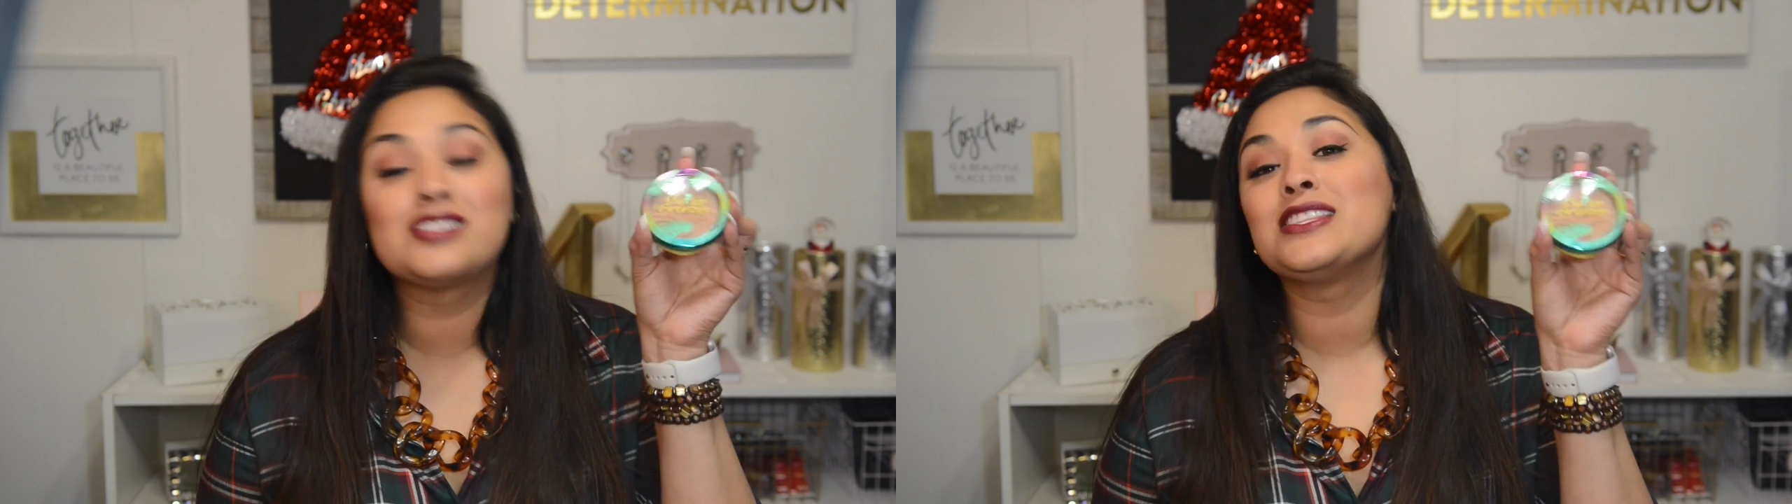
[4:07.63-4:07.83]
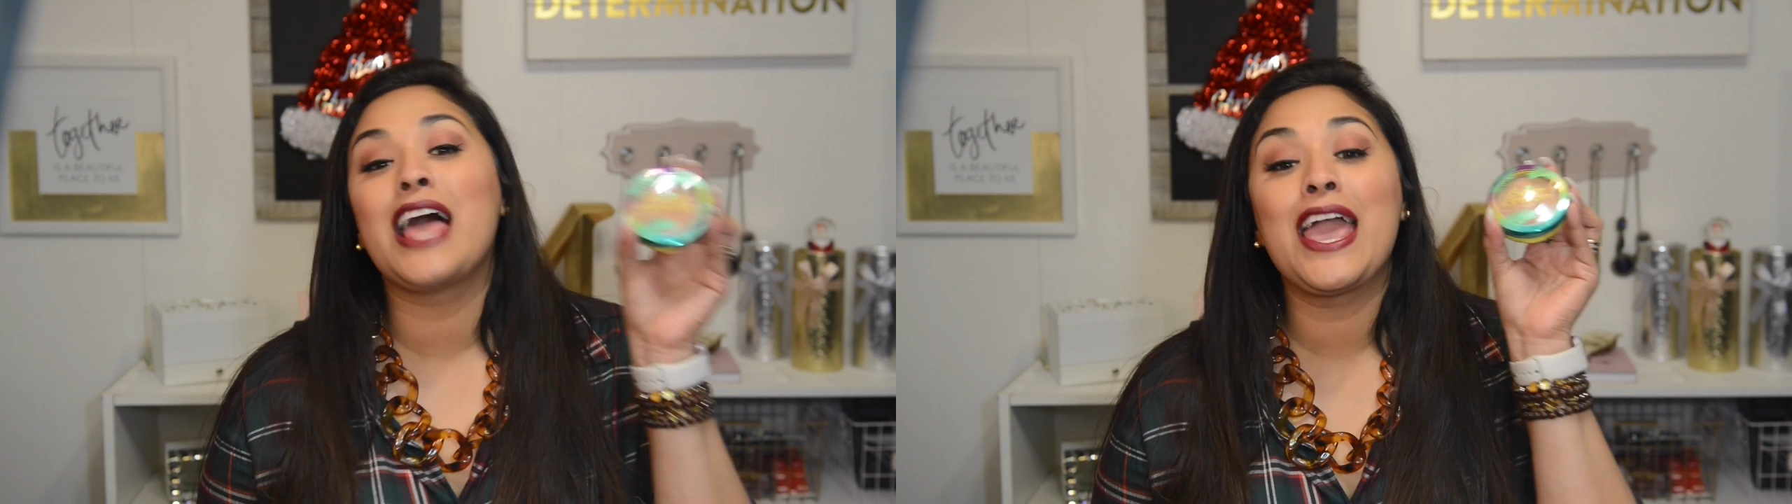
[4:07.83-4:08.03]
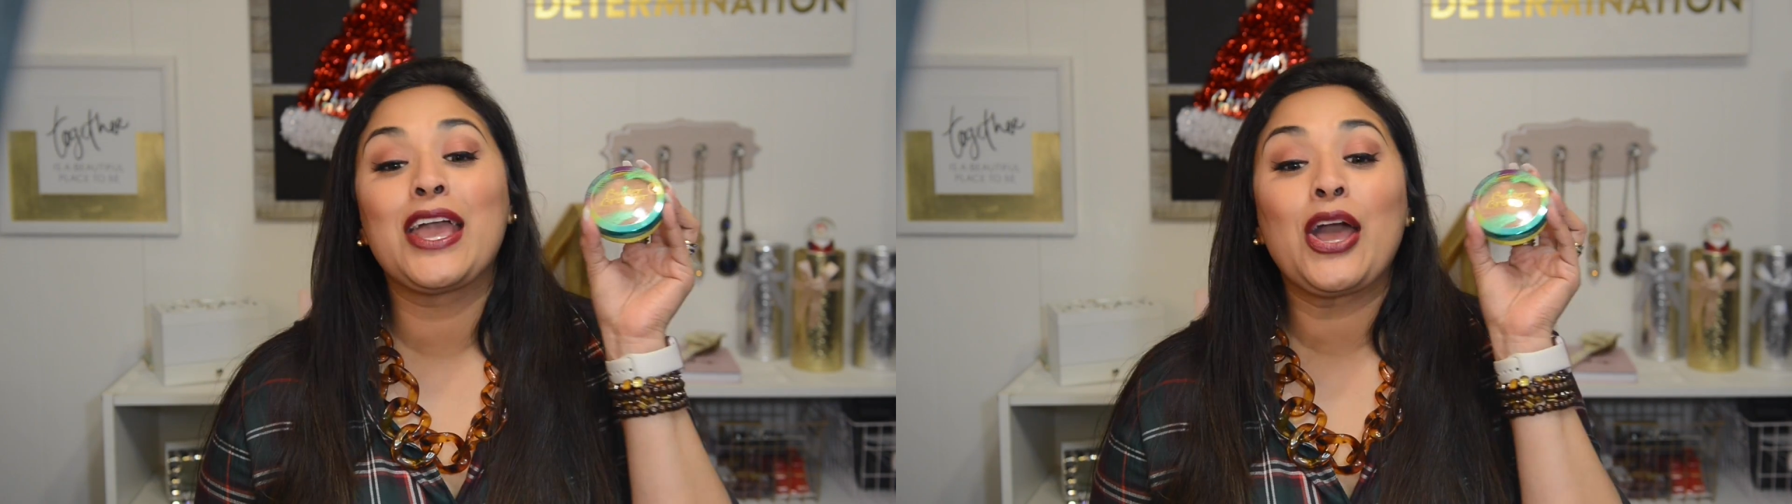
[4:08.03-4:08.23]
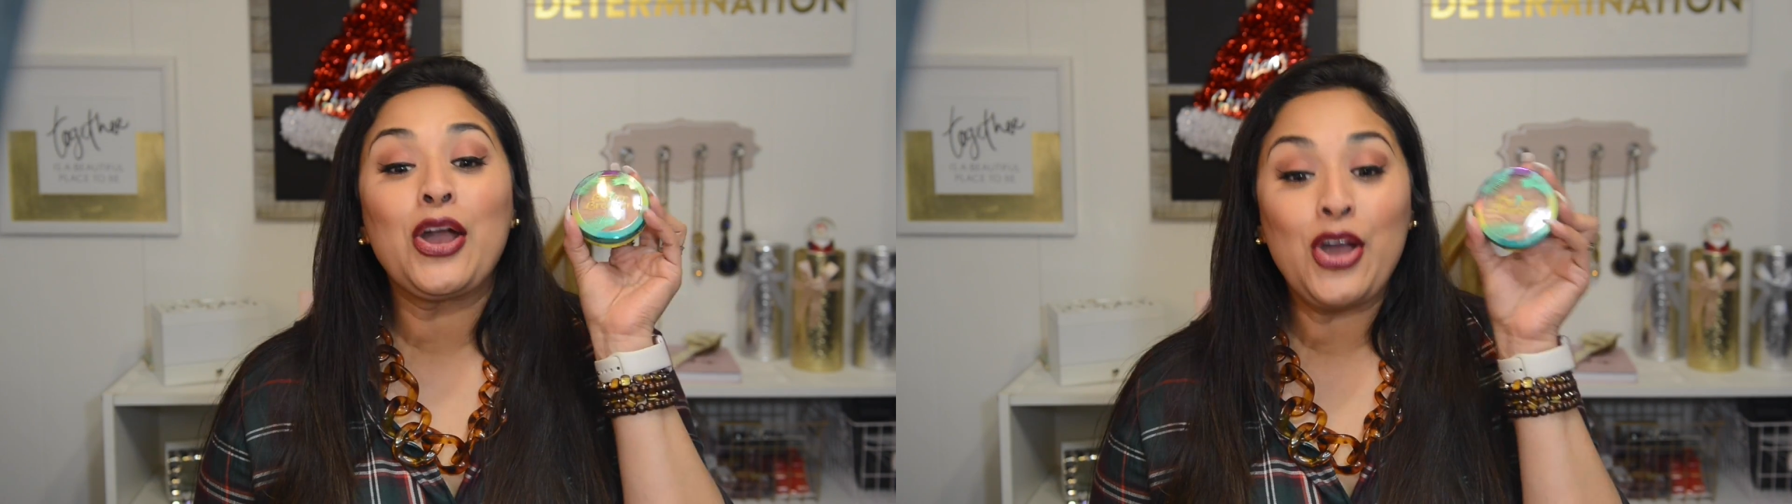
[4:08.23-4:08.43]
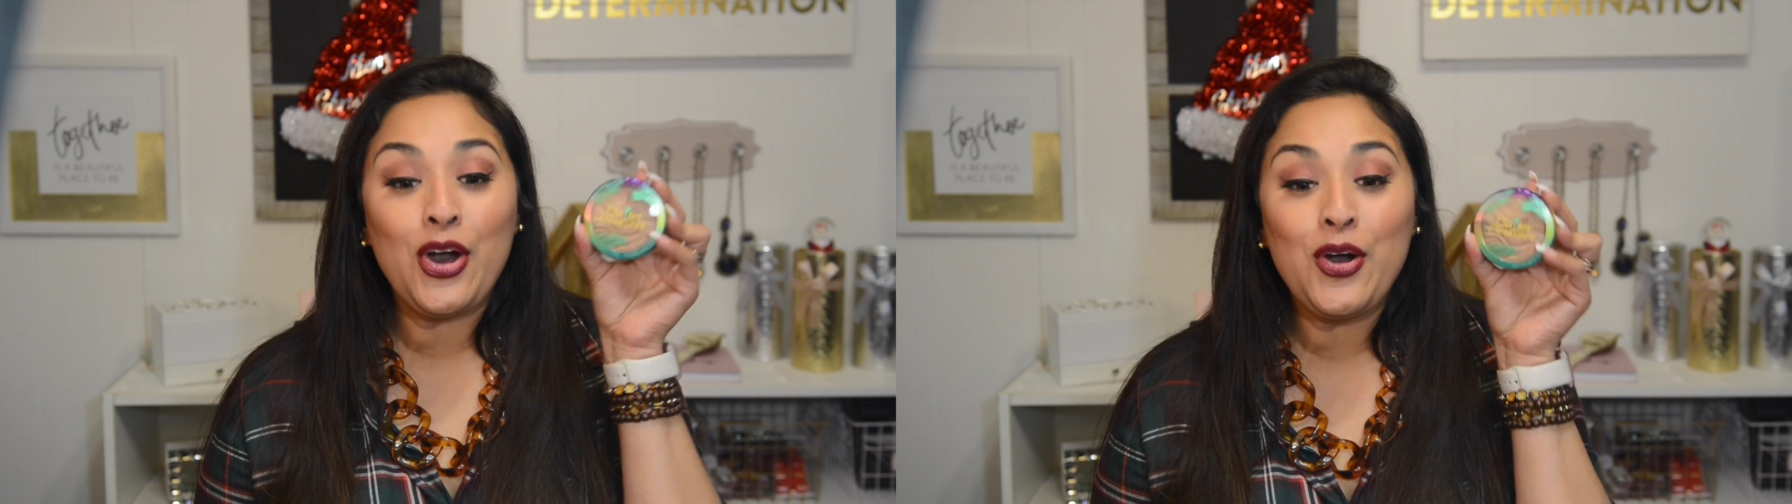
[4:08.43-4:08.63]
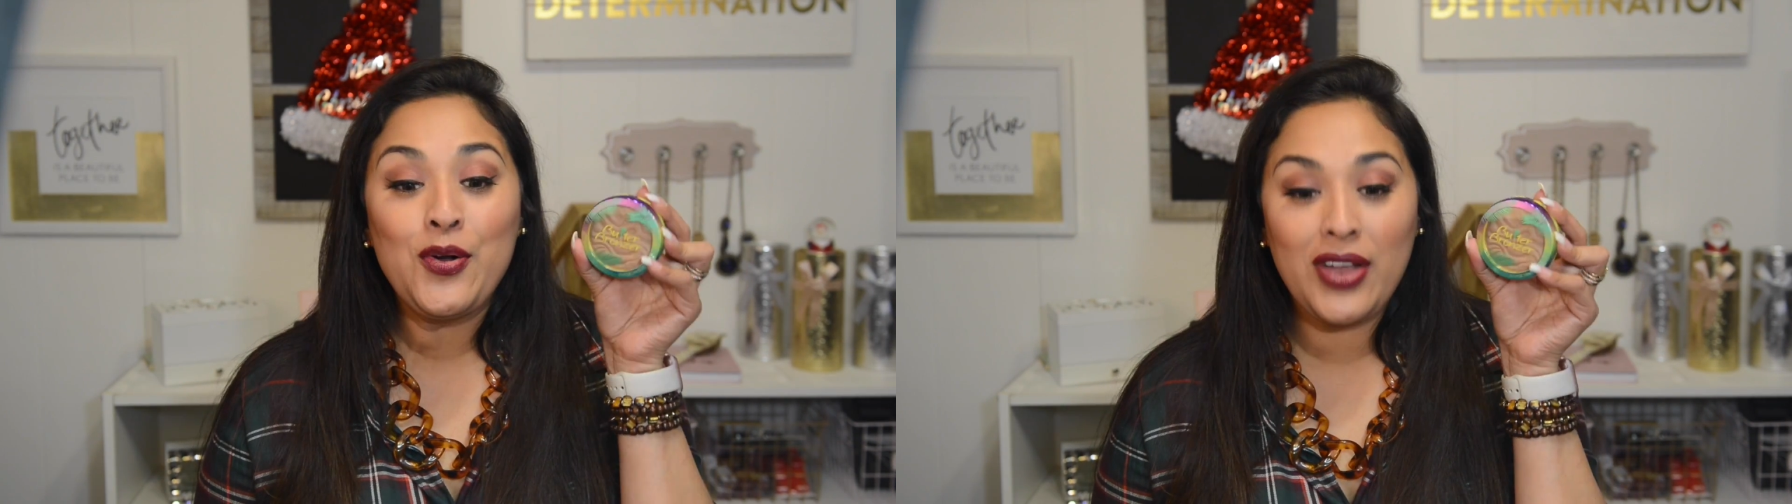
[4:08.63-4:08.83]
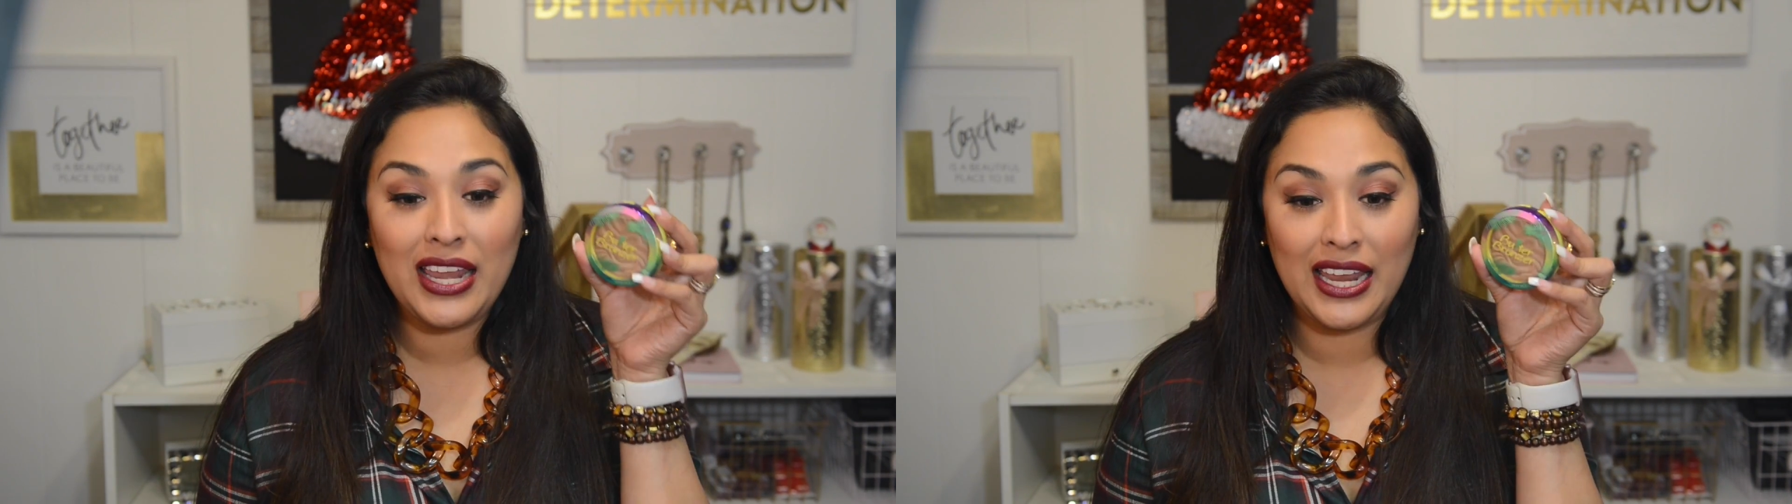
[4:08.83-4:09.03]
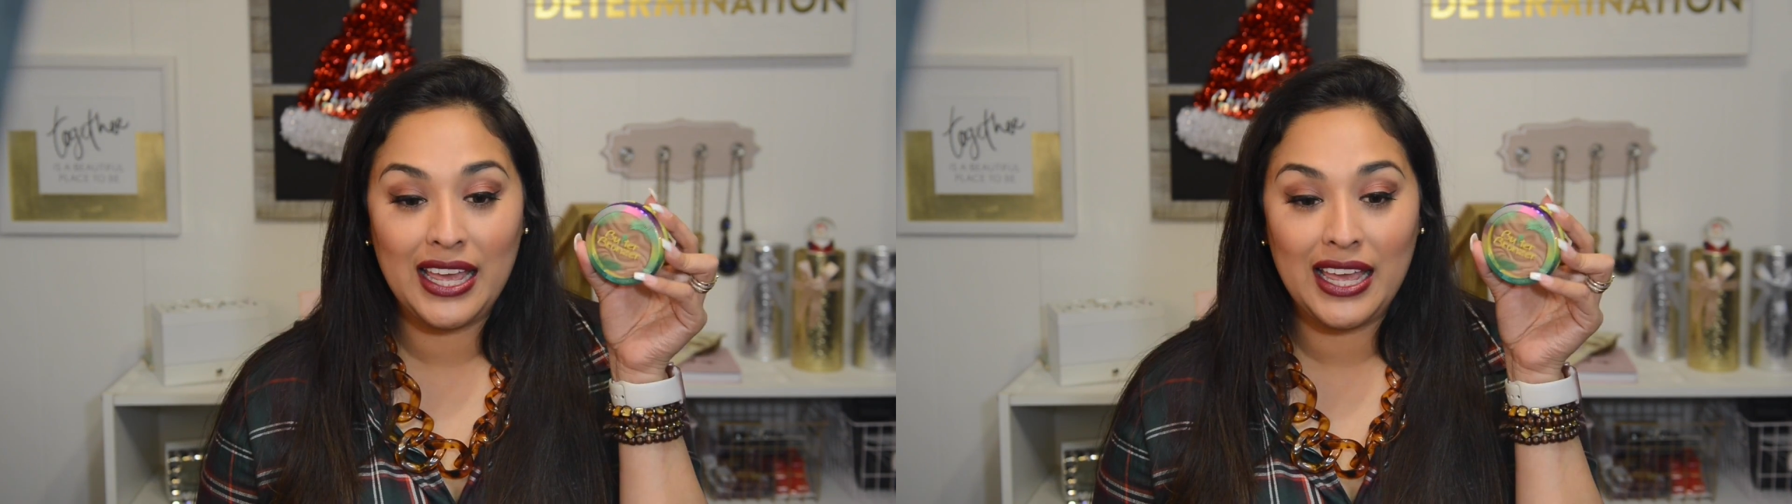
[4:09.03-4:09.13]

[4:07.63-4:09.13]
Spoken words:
Physicians Formula